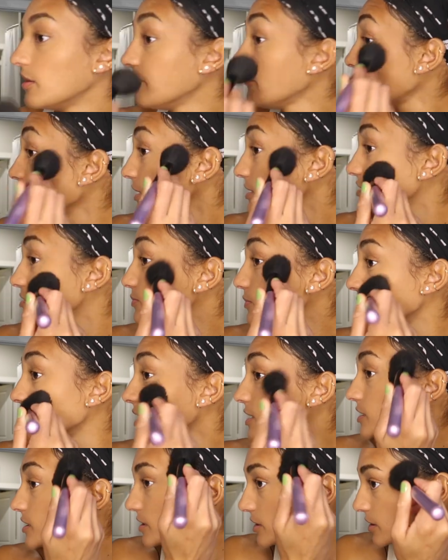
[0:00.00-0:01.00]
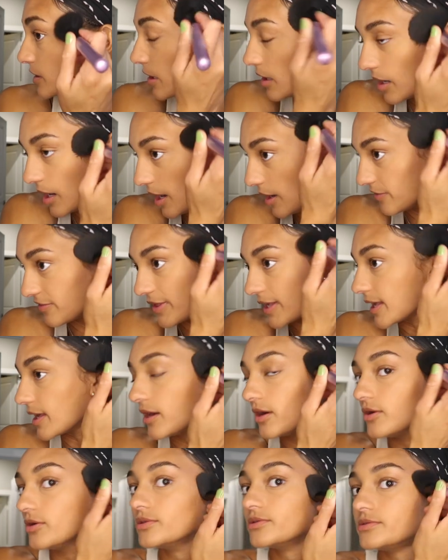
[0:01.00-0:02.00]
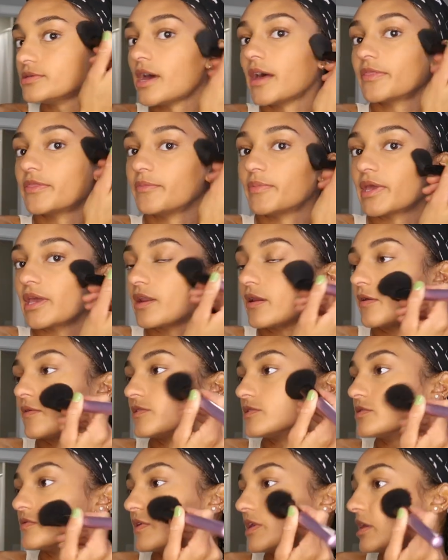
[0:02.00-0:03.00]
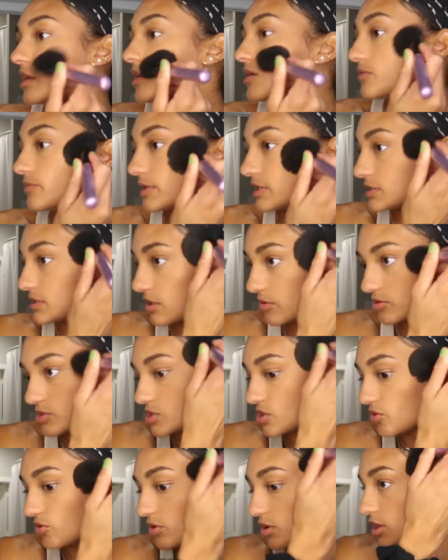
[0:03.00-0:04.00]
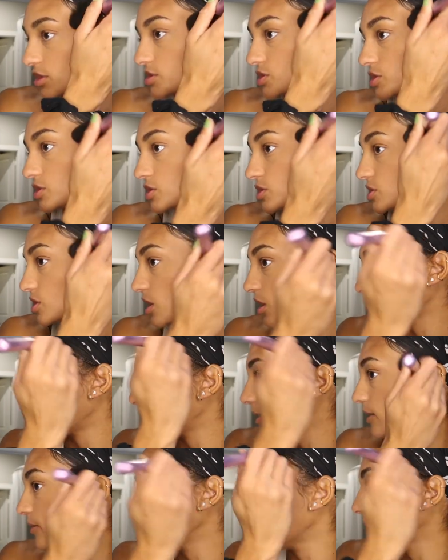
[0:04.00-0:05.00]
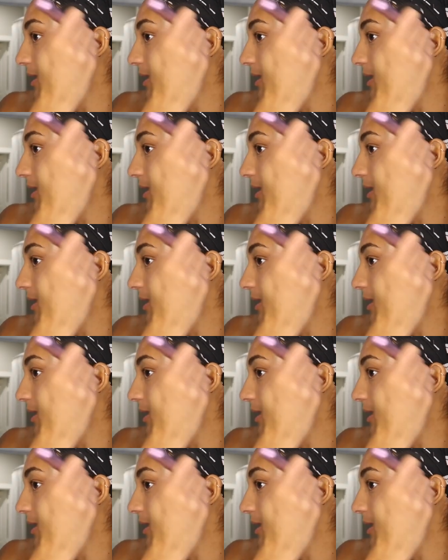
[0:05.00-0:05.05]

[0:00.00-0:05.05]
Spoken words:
If I explained nothing else at the beginning of this video because I was so urgent to talk about